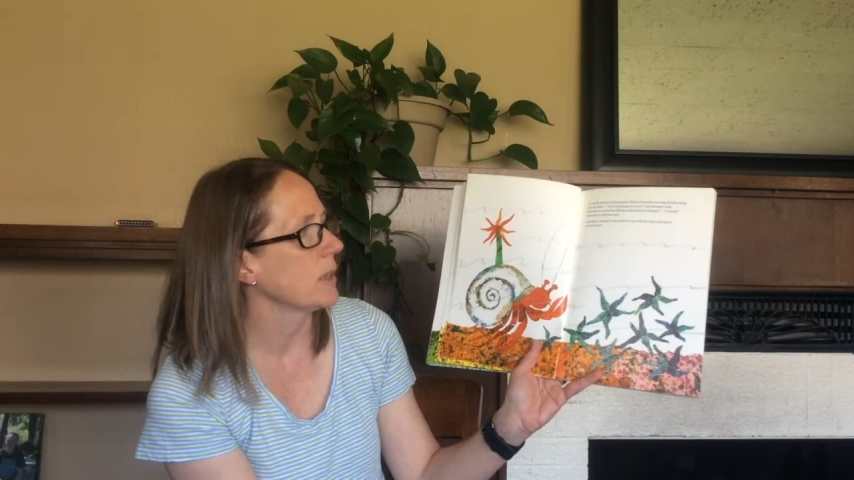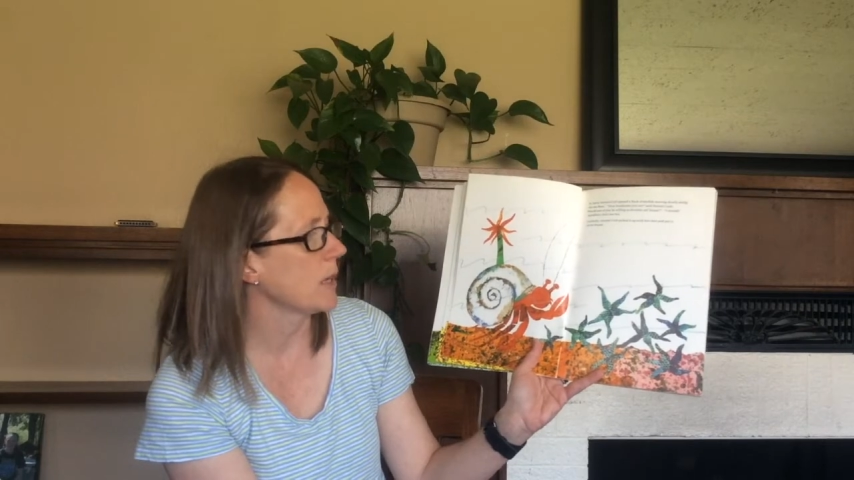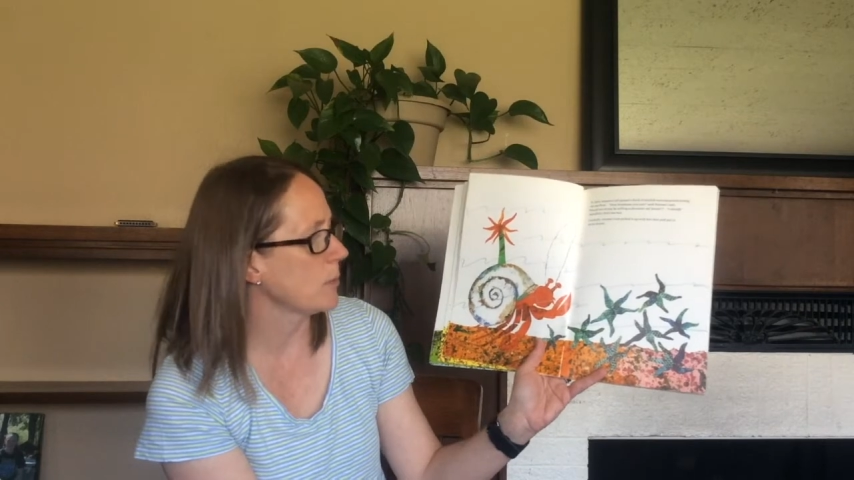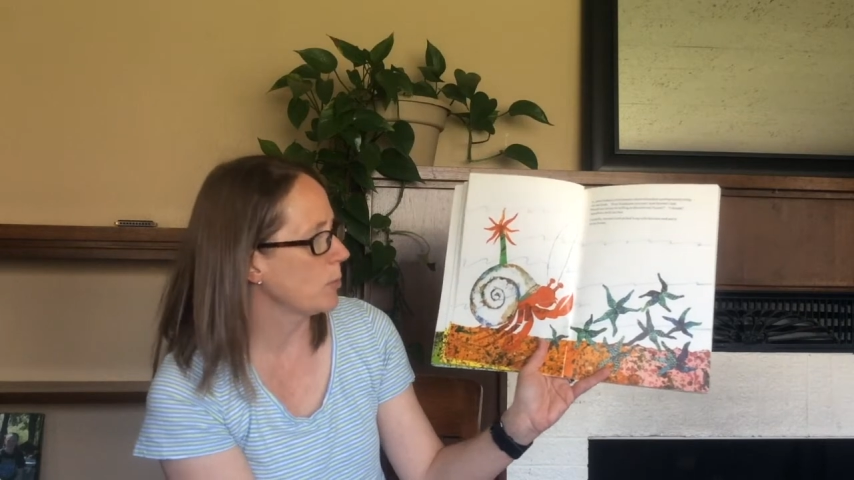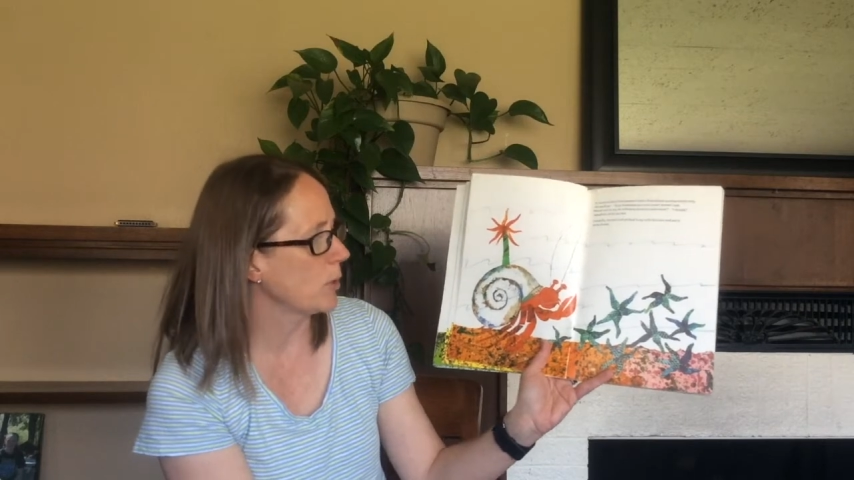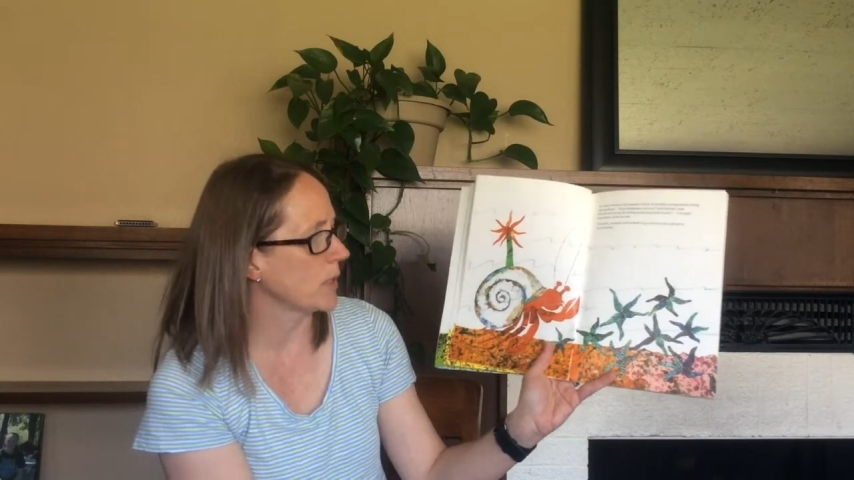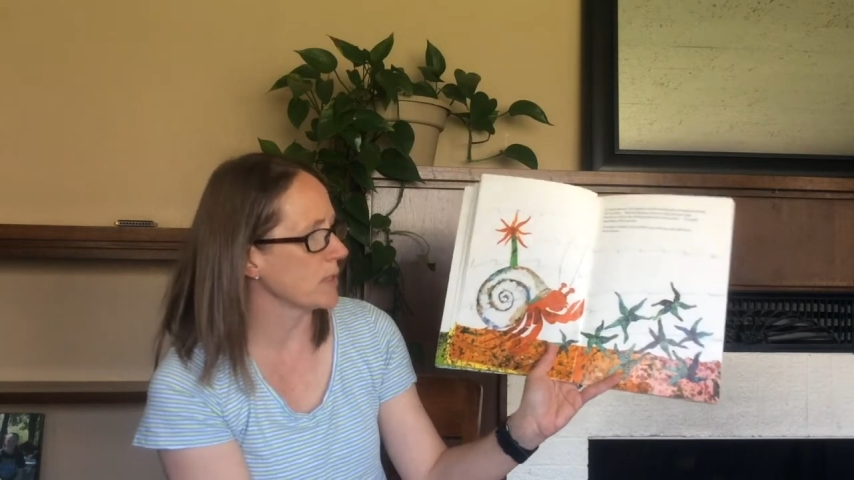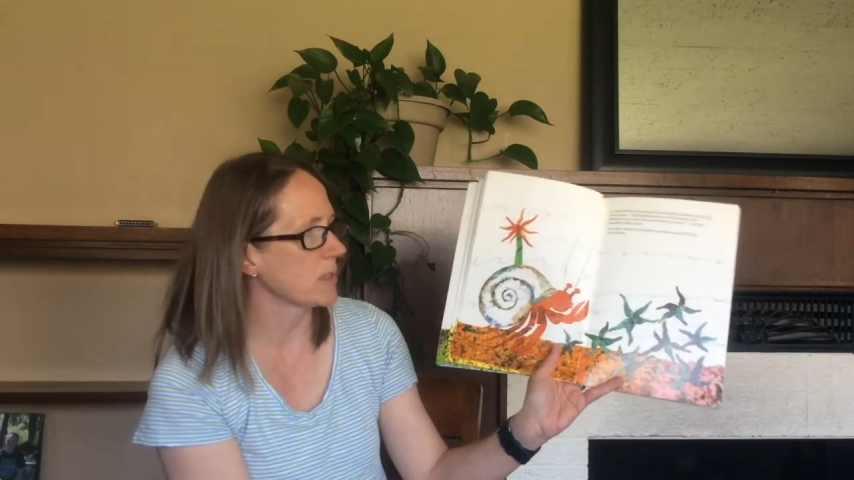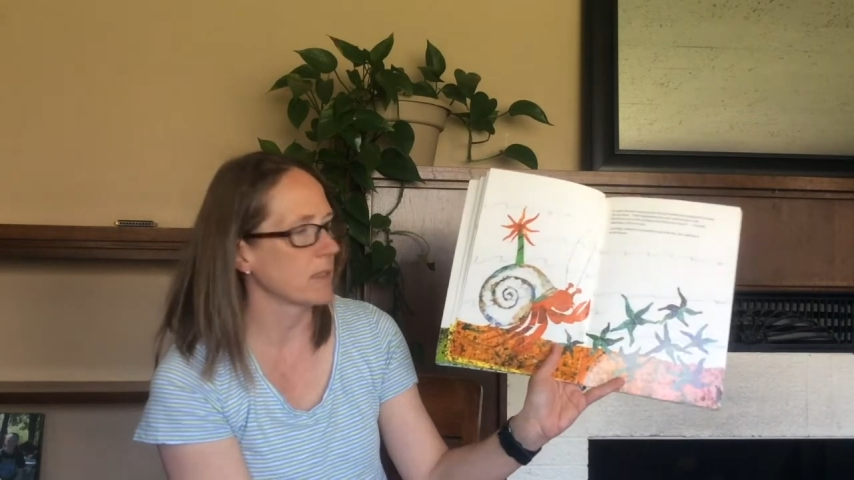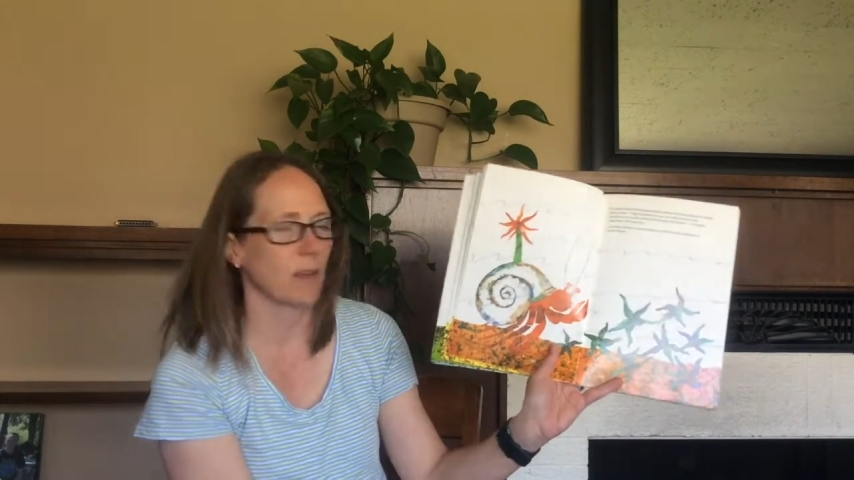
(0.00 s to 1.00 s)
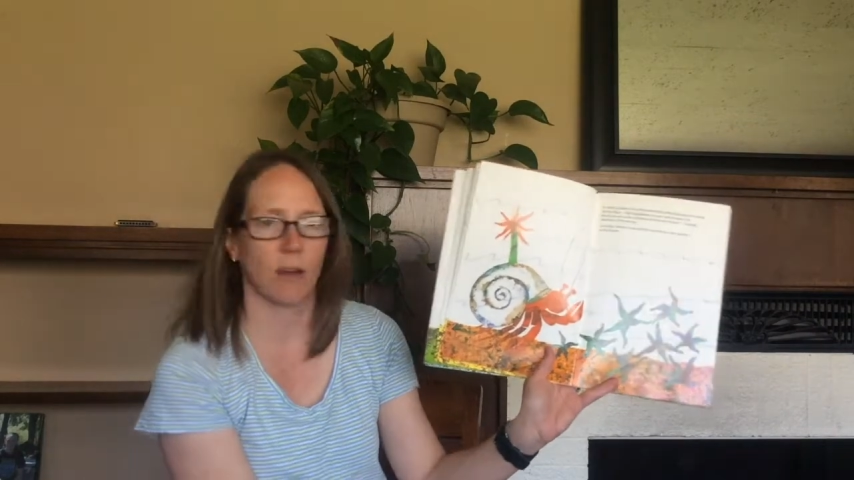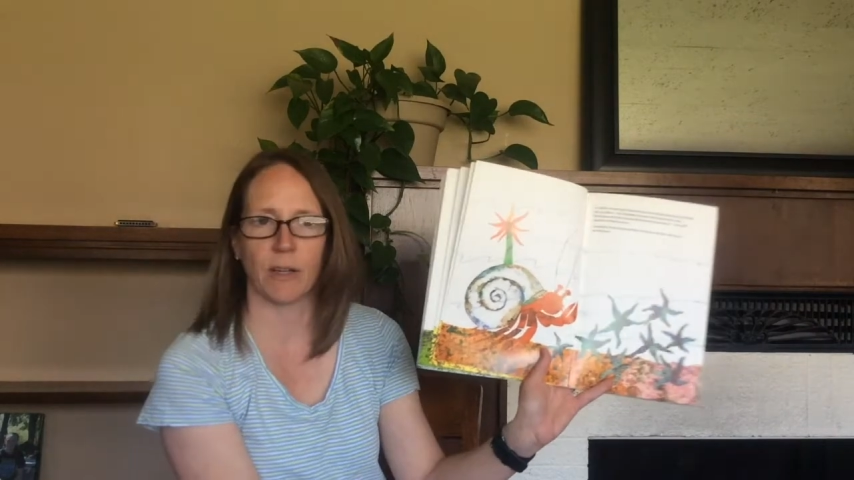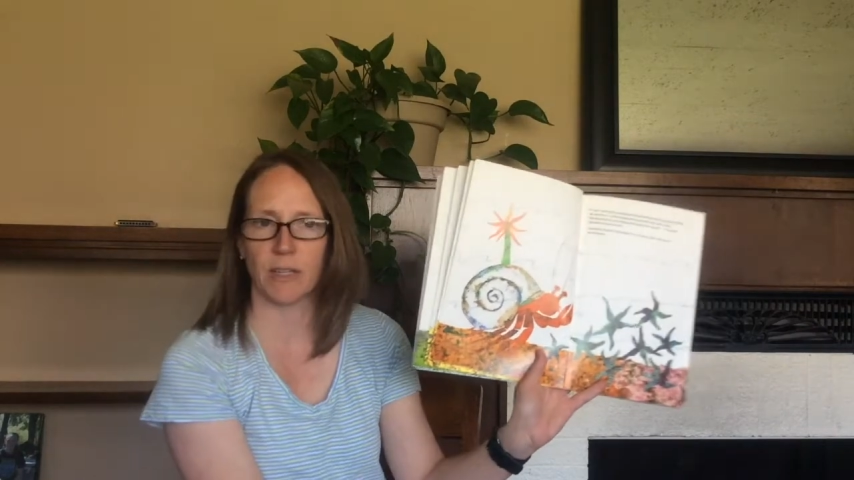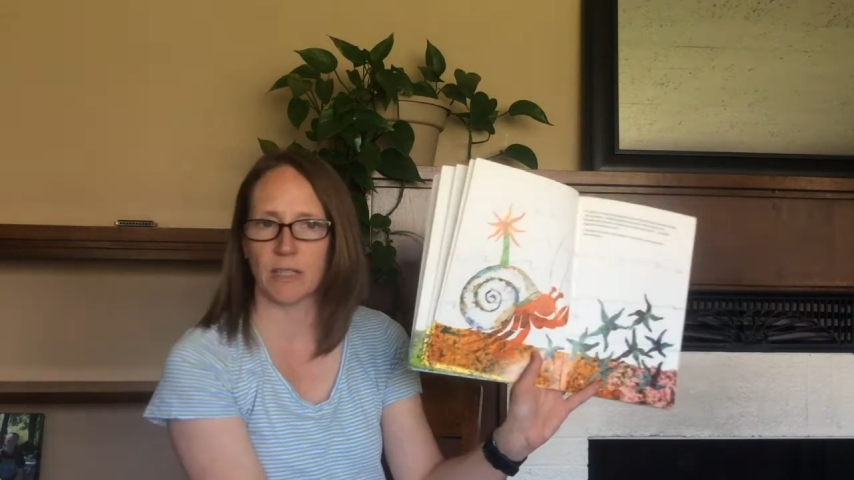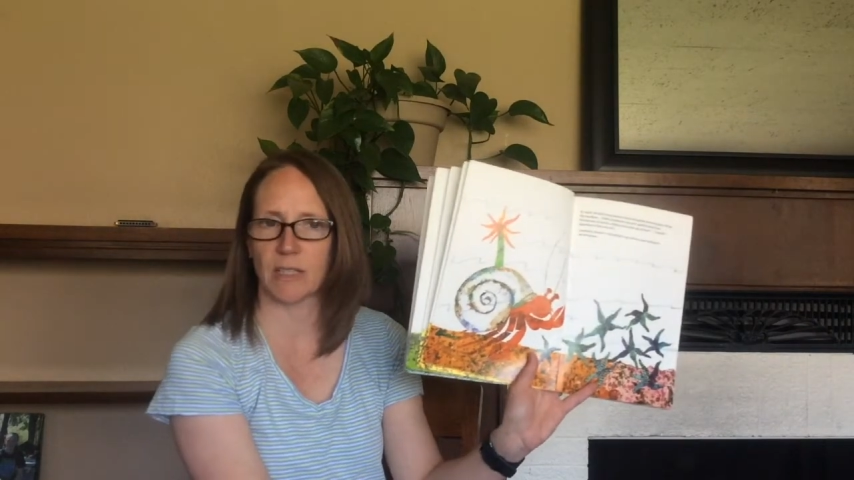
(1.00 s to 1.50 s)
and put it
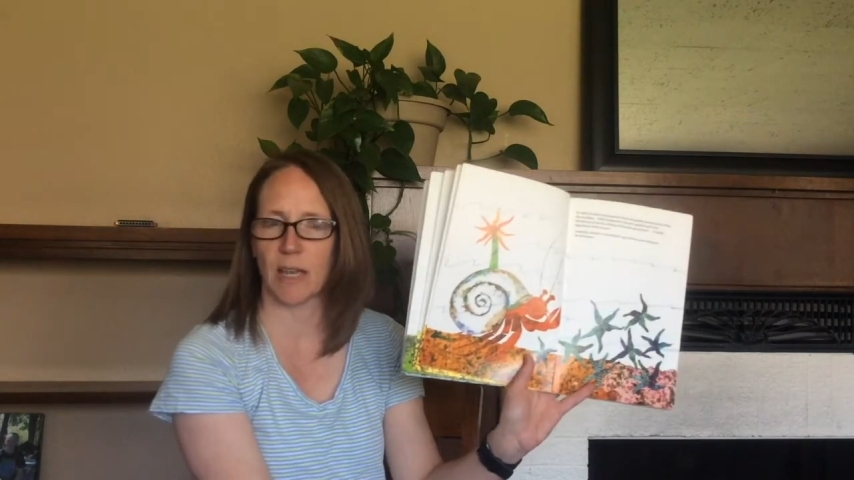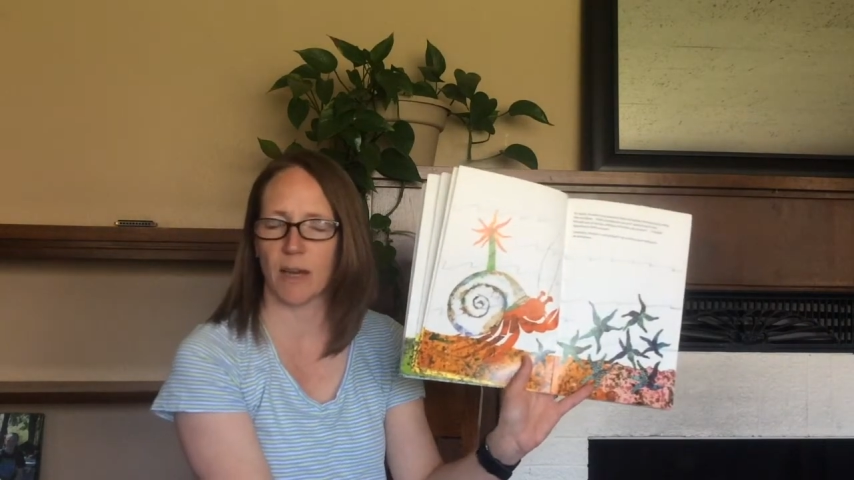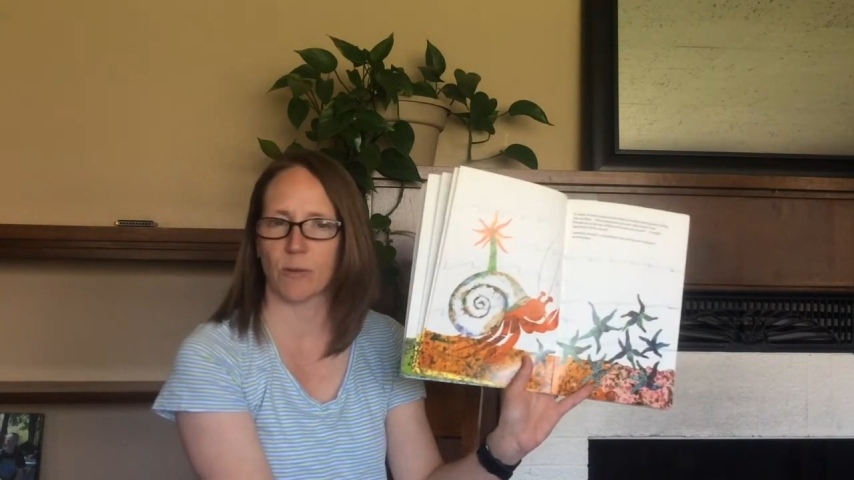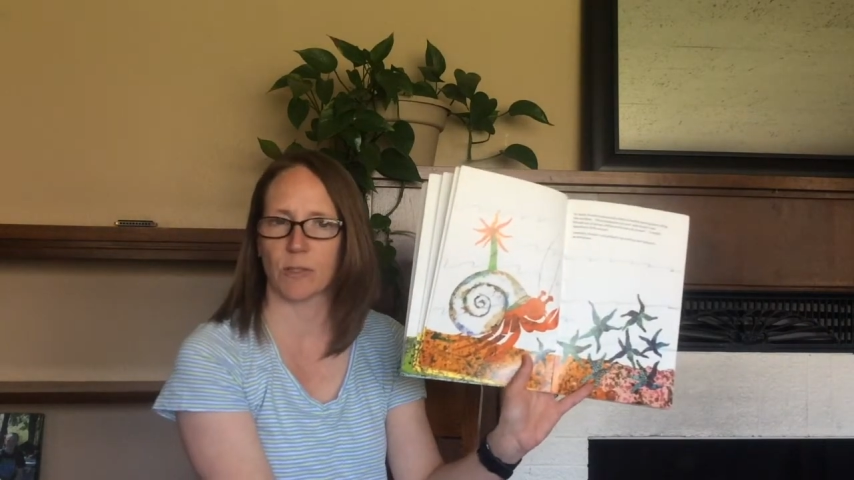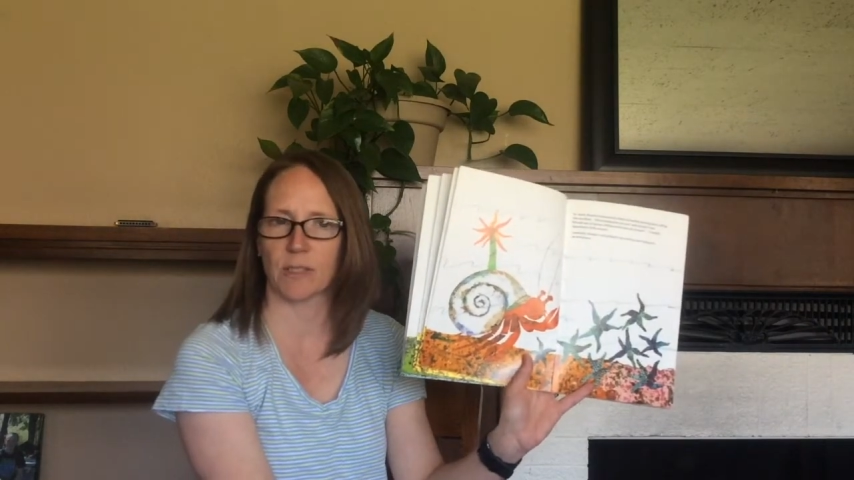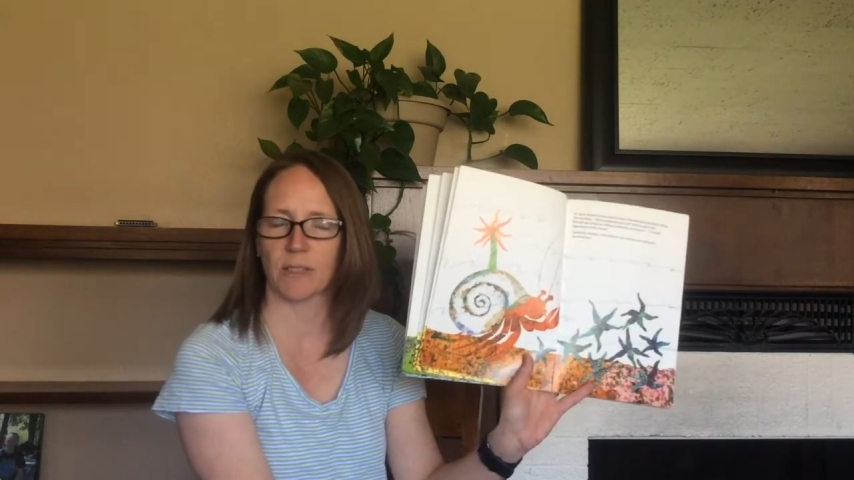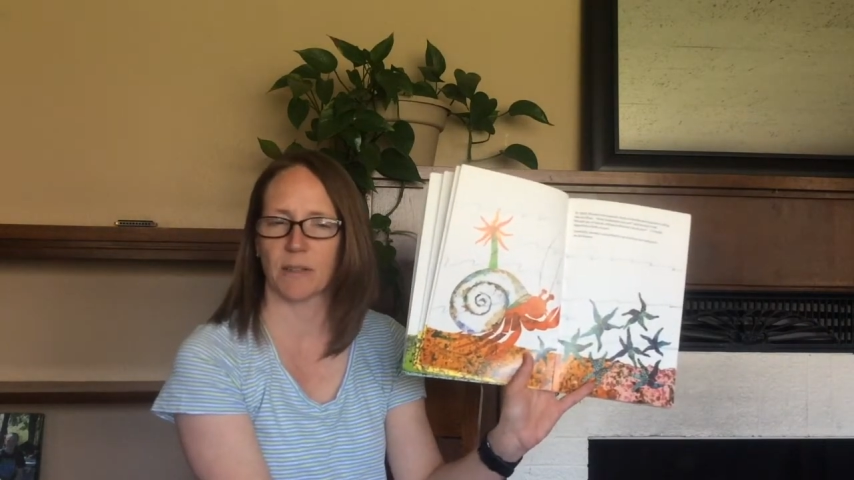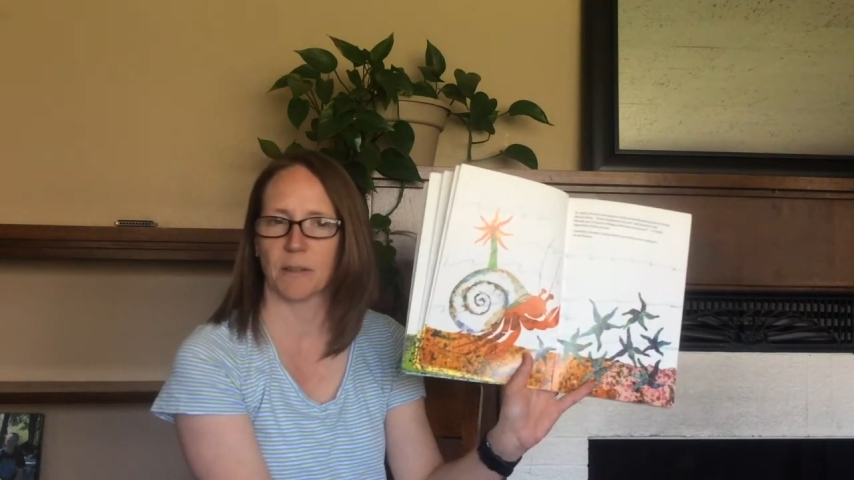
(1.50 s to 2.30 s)
on his house.